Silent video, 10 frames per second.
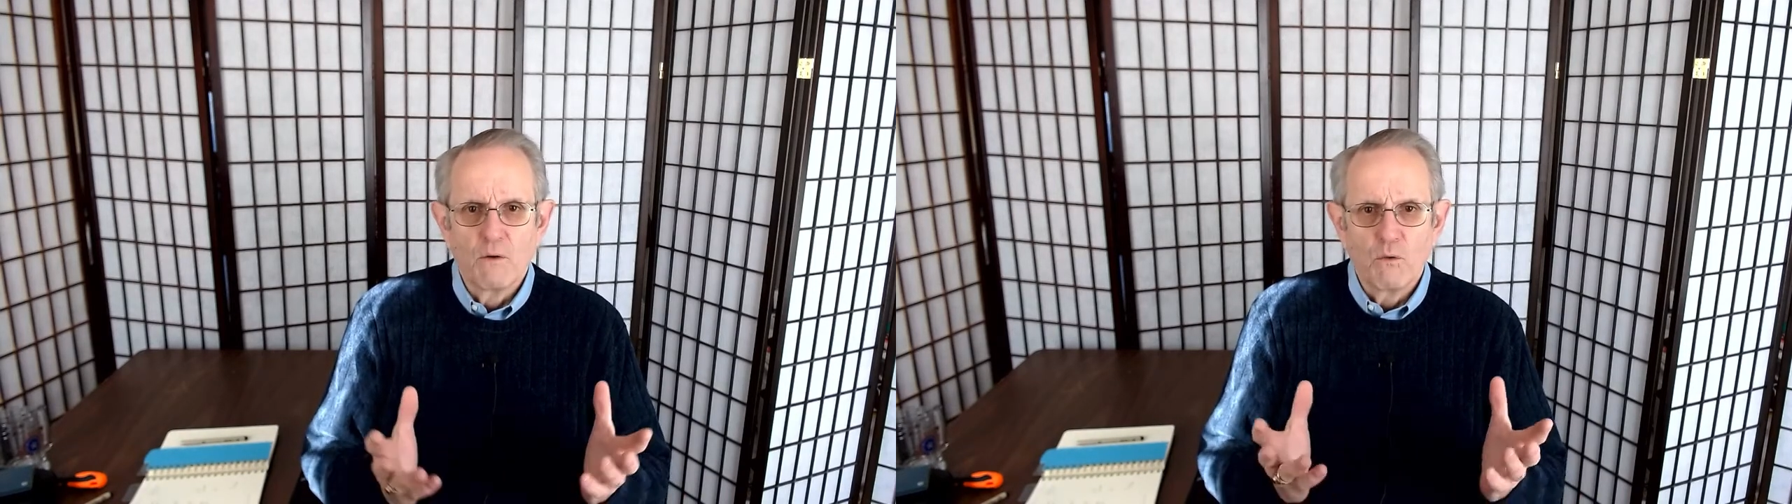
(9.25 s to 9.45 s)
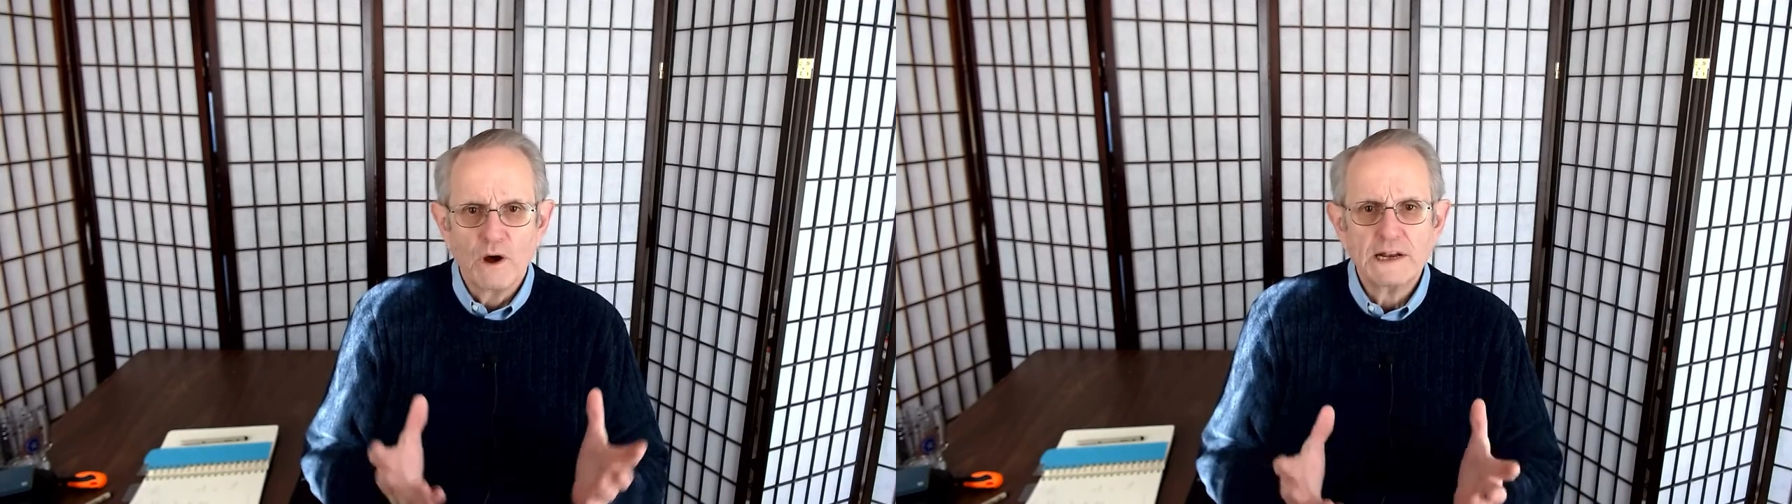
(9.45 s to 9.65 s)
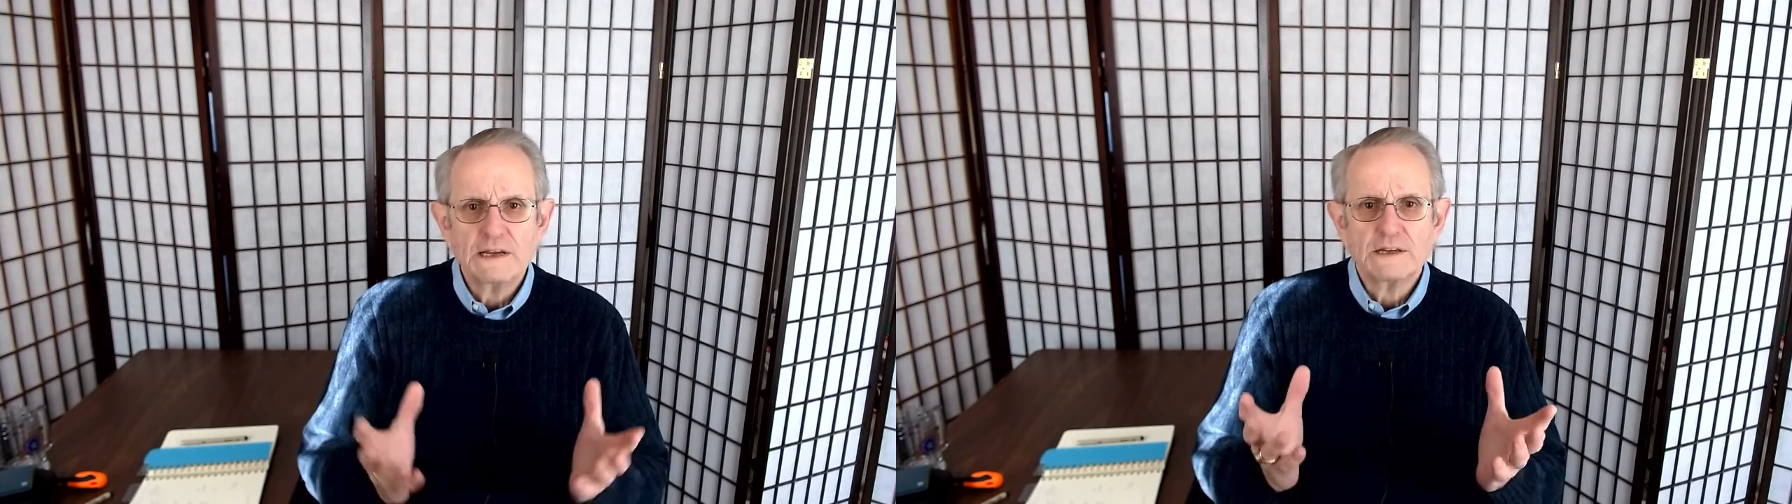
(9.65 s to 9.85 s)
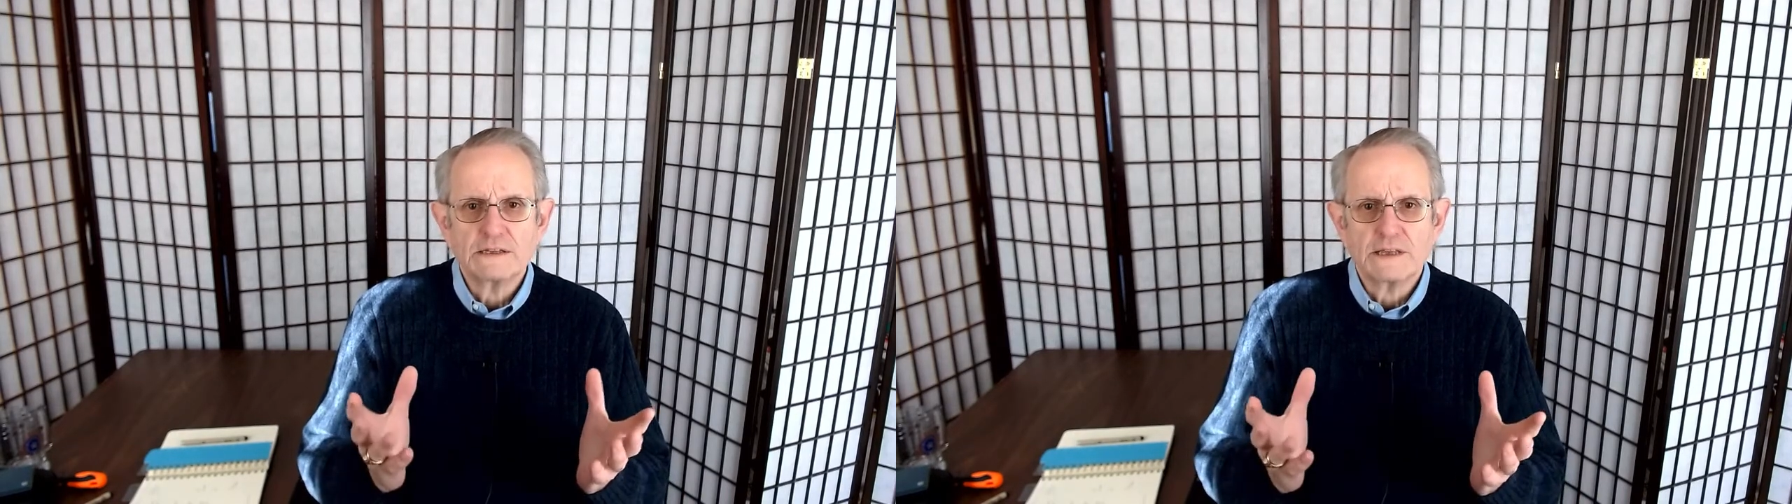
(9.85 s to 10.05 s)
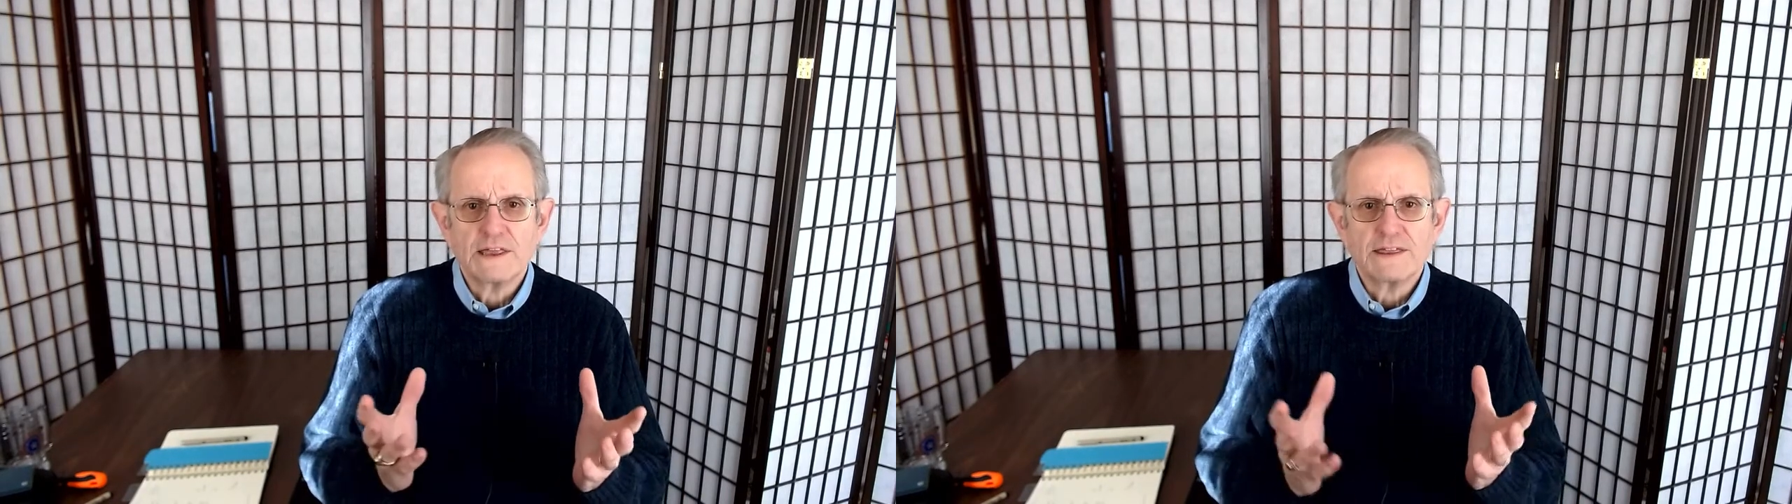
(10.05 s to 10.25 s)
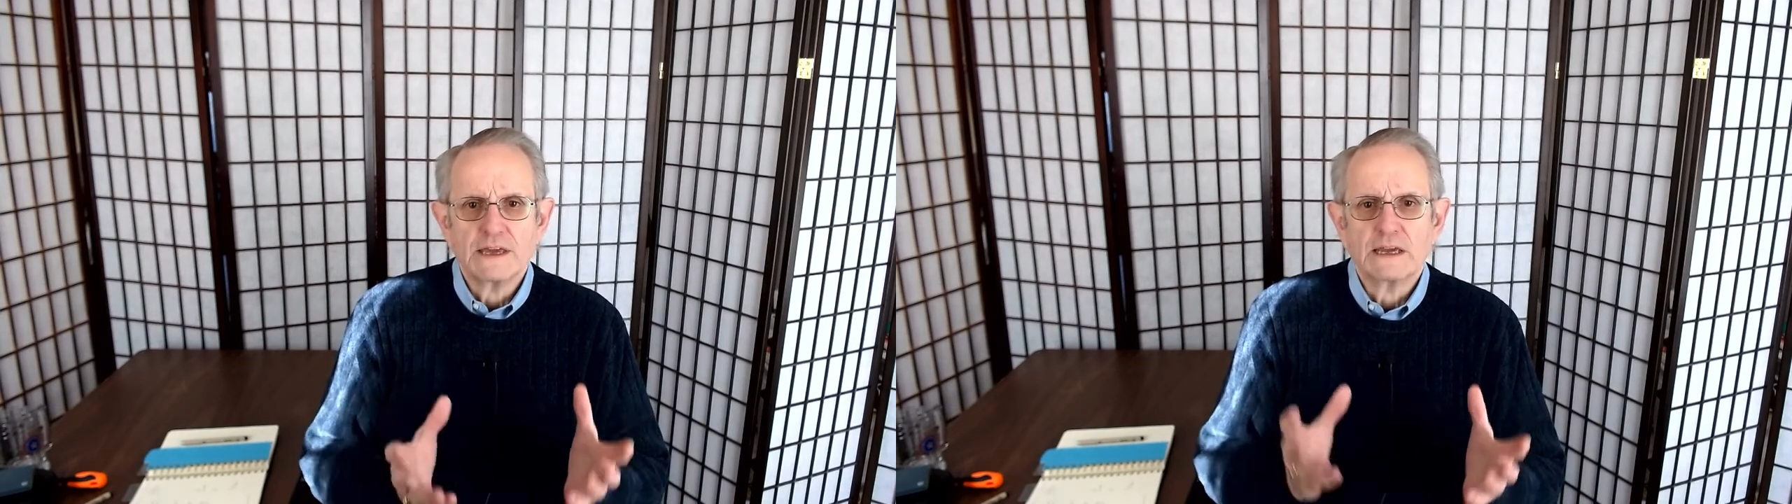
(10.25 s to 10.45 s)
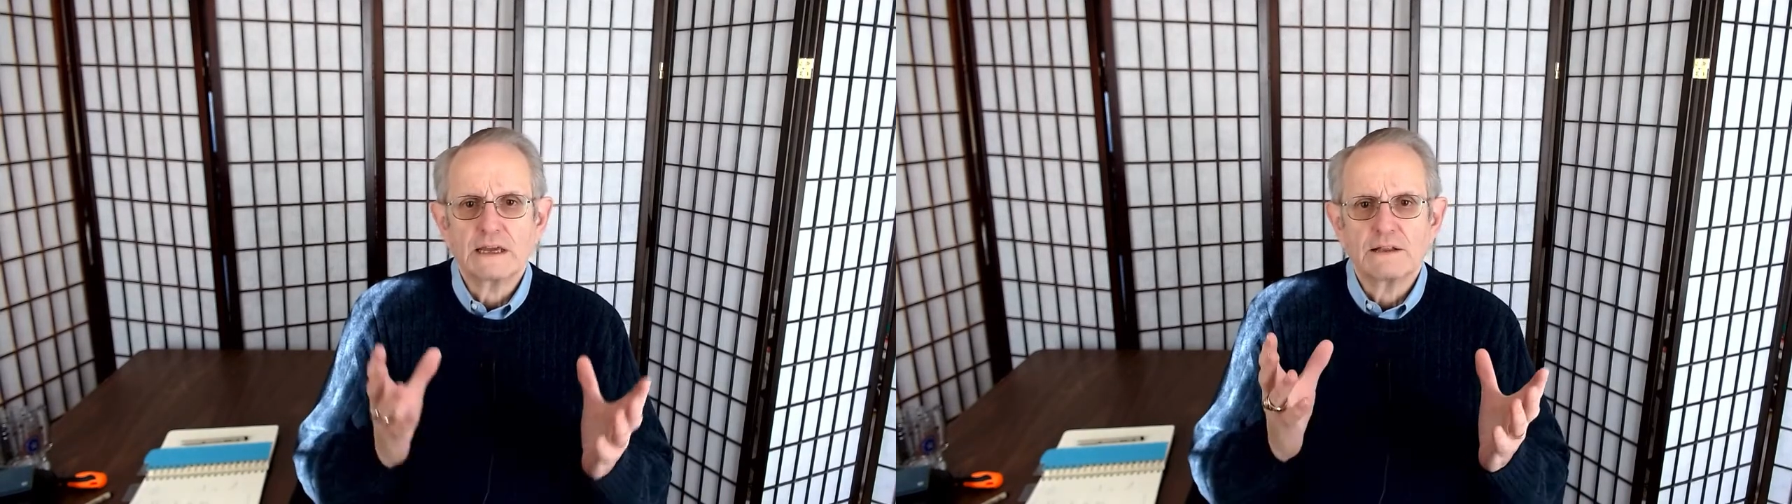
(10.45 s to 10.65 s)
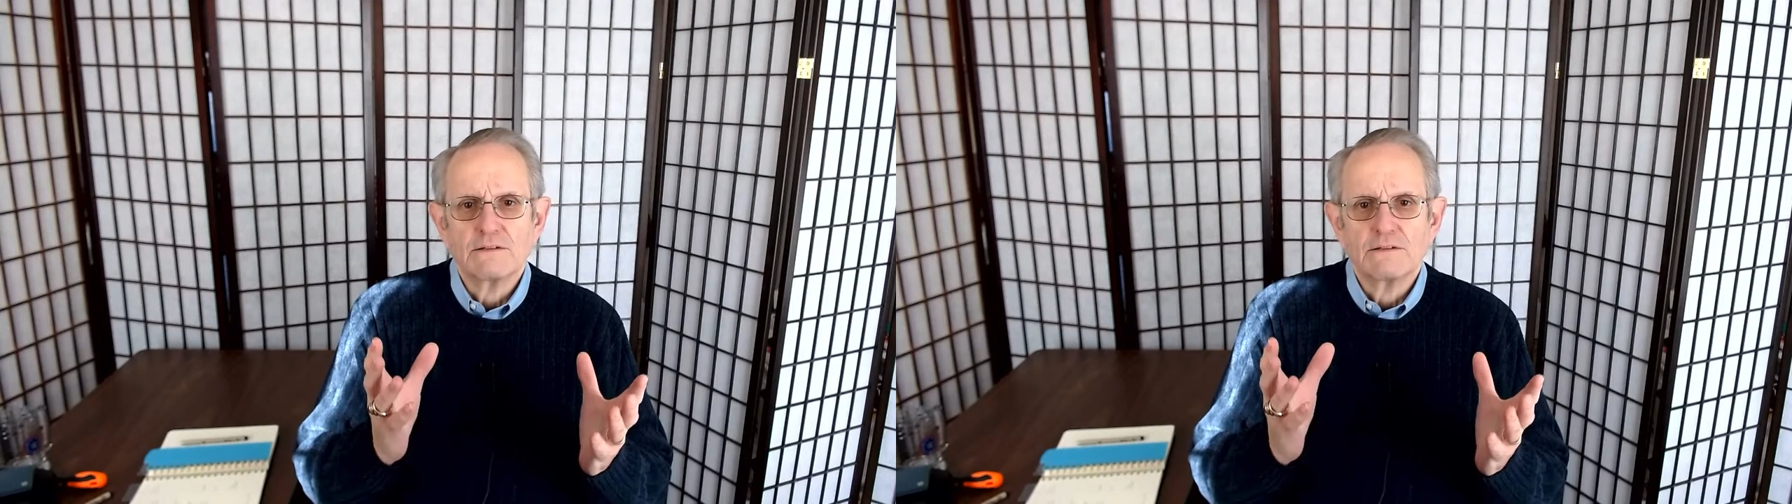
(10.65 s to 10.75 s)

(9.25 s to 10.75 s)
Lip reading: what is the thing